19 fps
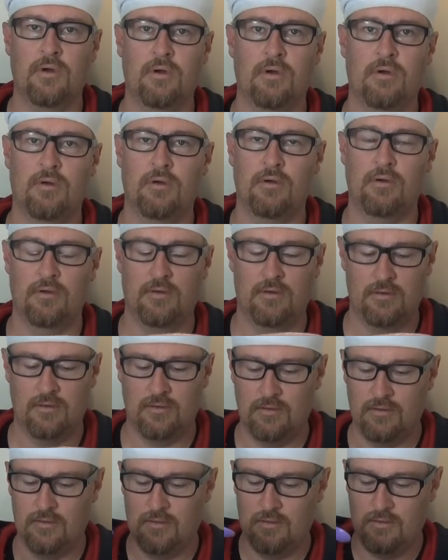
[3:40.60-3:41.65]

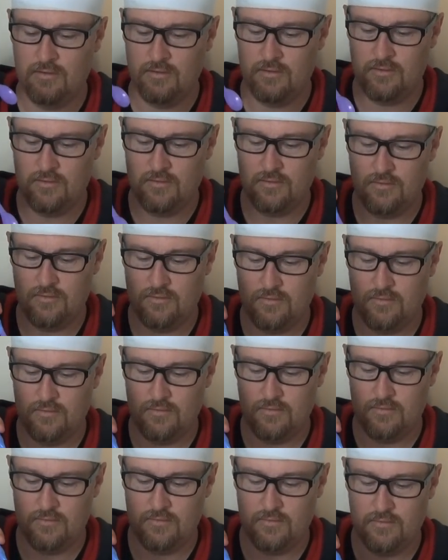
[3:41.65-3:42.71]

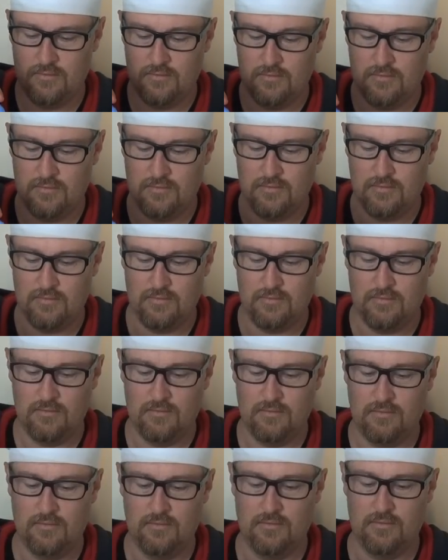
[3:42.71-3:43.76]

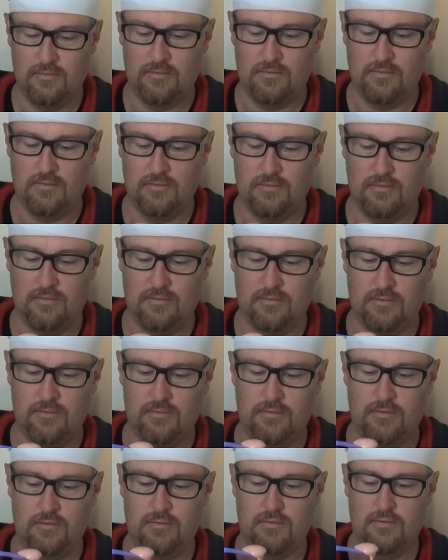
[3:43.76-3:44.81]

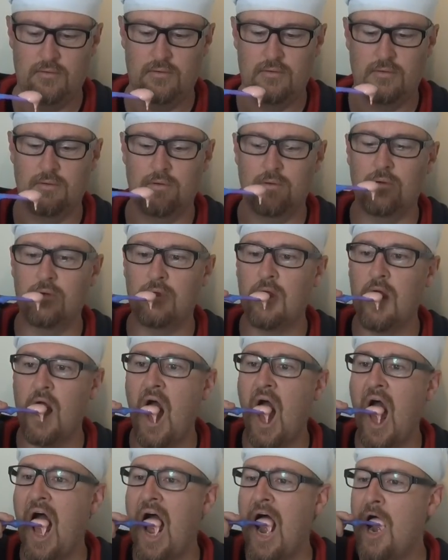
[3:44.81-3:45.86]

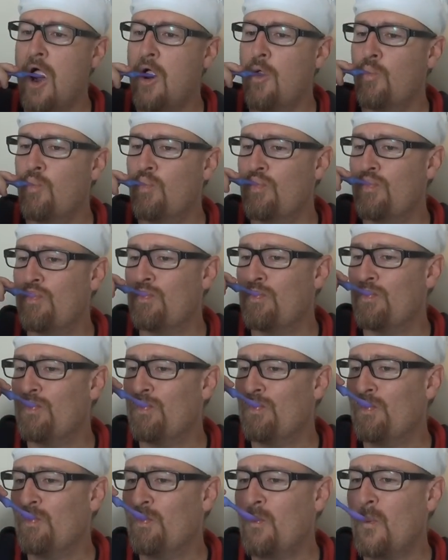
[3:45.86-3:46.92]

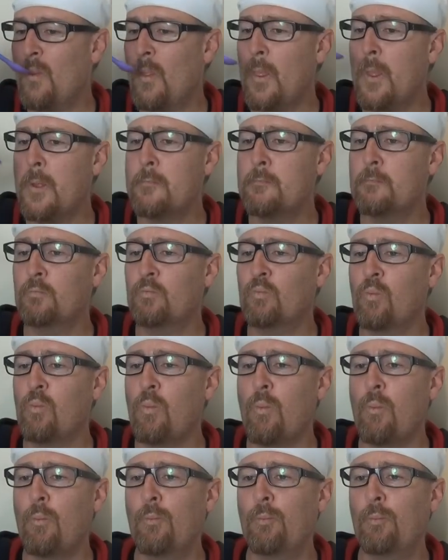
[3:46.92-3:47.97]

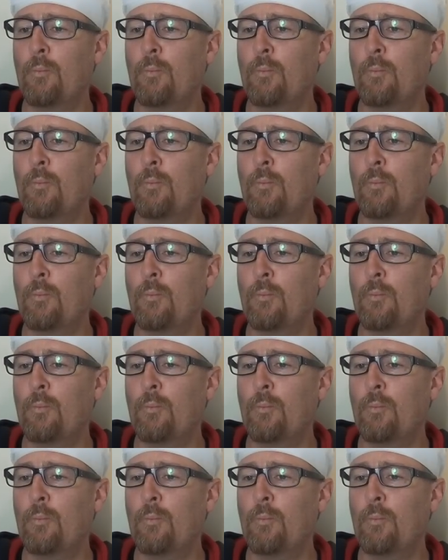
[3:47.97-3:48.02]
Nothing is said.